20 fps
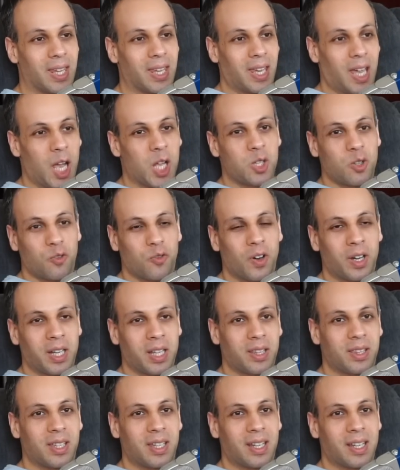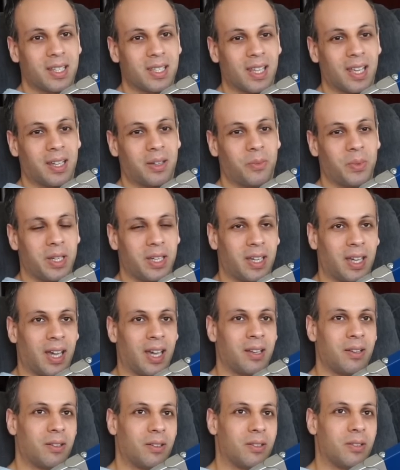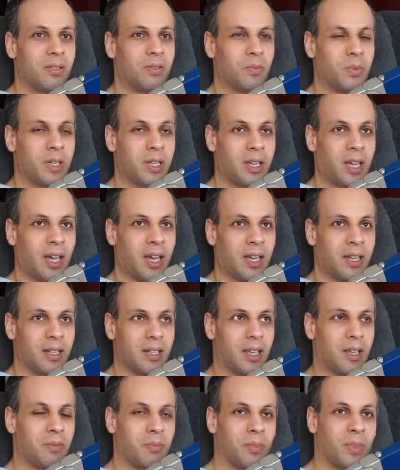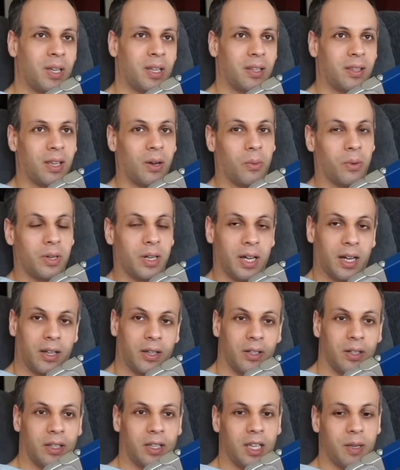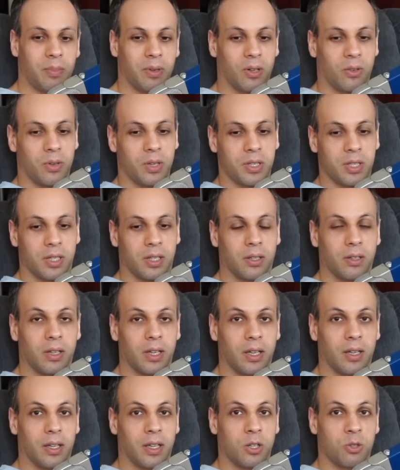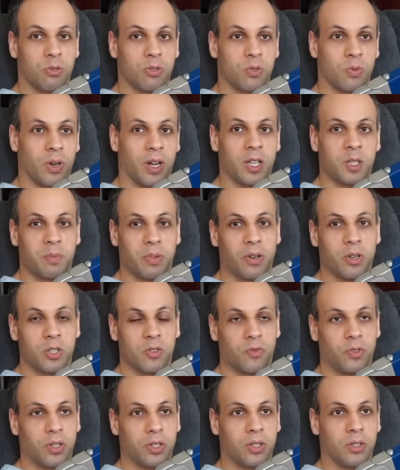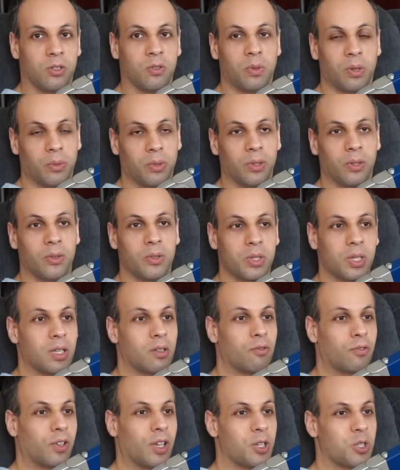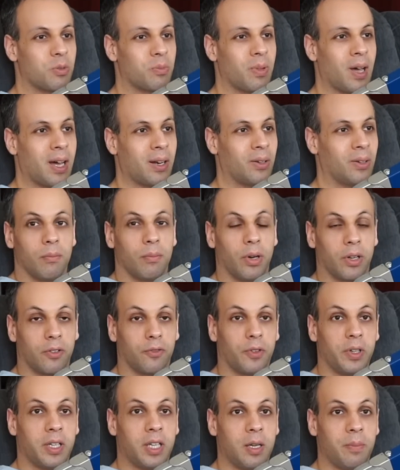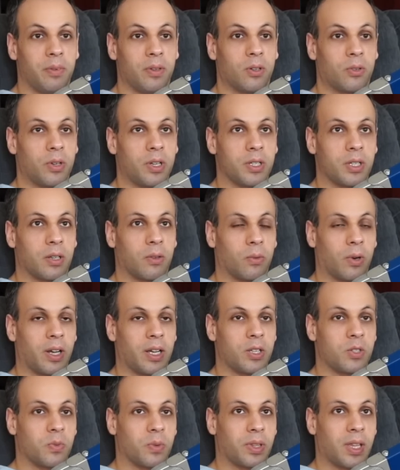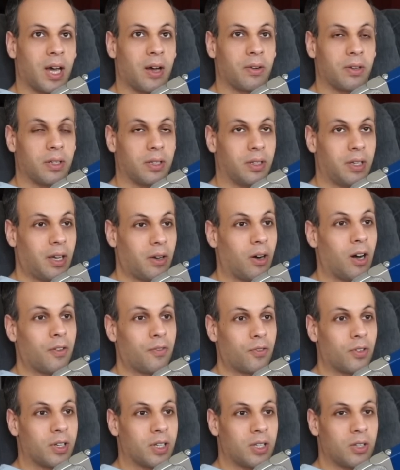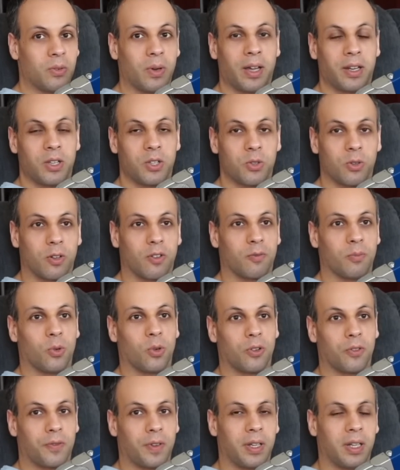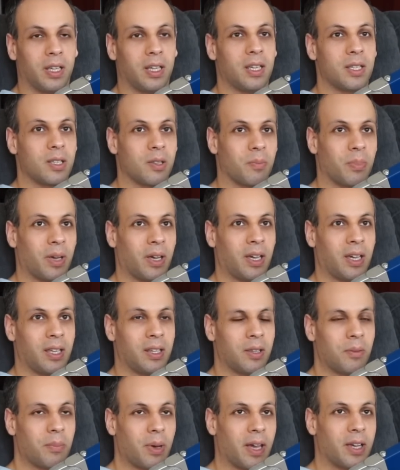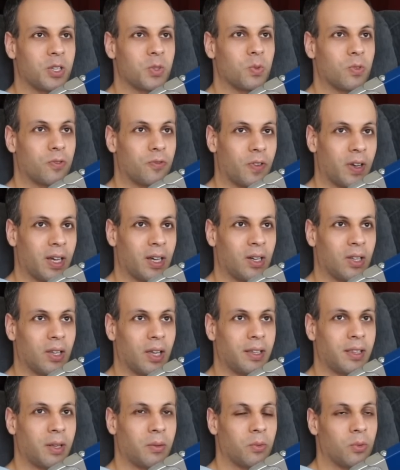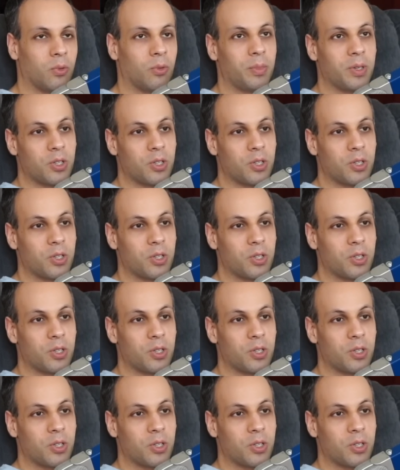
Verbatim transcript: It's a funny thing. It's like we can't we can't admit that we're not going to keep increasing interest rates because if we do, we will lose the inflation battle. But if we keep increasing rates without offering you any sort of morphine to ease the pain, the banks will fail and then we will be